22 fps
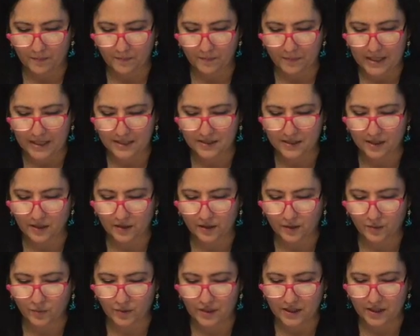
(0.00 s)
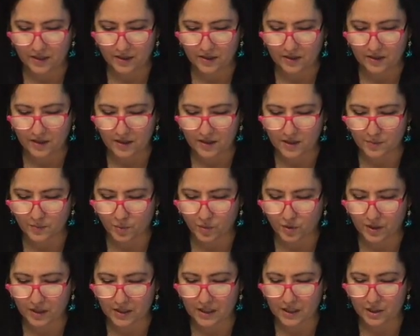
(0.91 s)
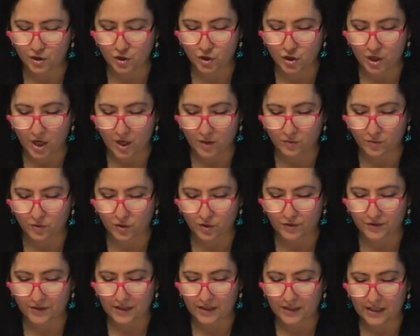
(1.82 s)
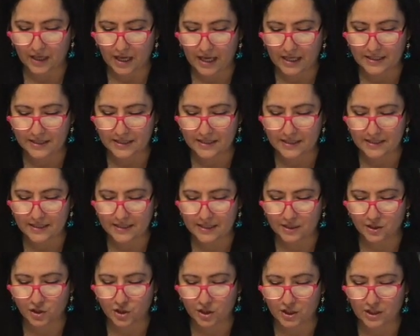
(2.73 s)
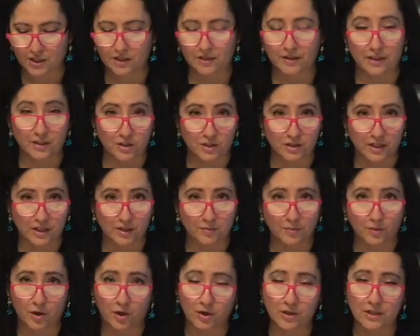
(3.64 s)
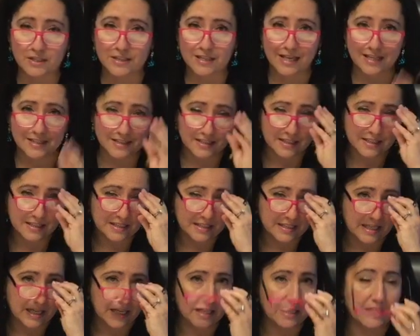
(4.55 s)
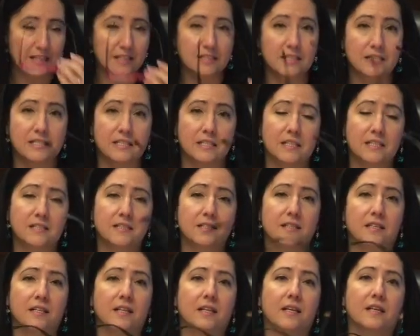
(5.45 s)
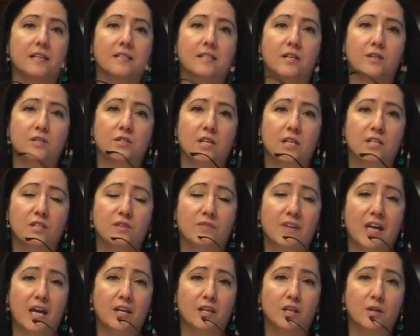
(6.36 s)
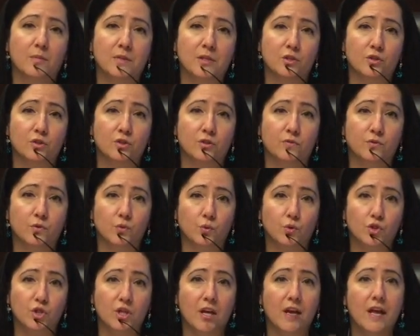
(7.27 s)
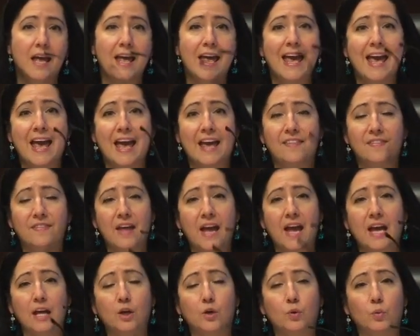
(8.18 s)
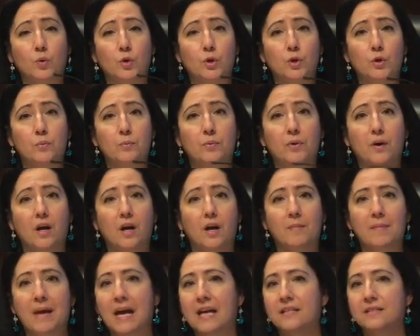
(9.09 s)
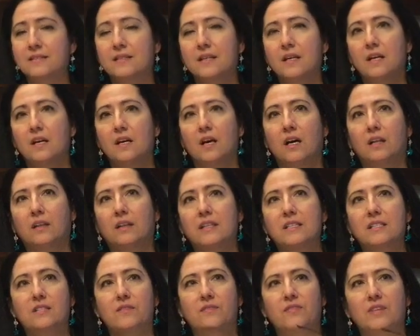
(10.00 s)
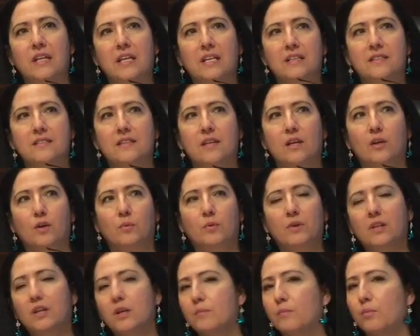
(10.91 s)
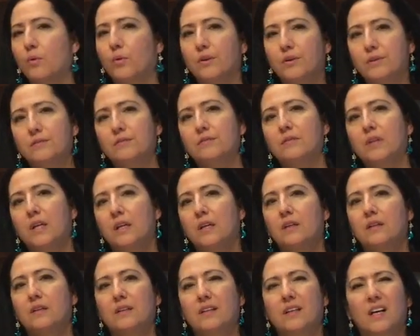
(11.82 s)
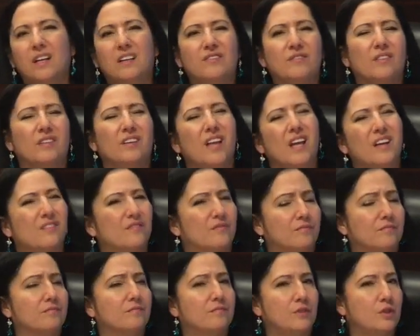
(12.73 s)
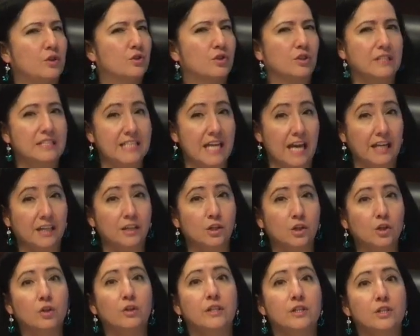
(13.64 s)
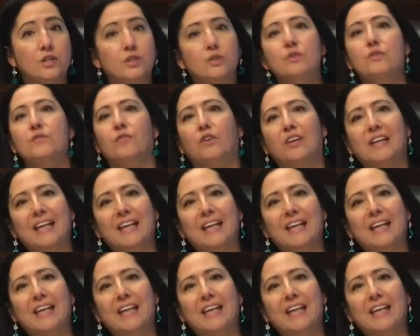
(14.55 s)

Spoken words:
Basically, we supported in general the ACCG legislative priorities. That's the state entity. It's the Association of County Commissioners of Georgia, and that group has a list of things that are really important, kind of a lot of usually technical issues for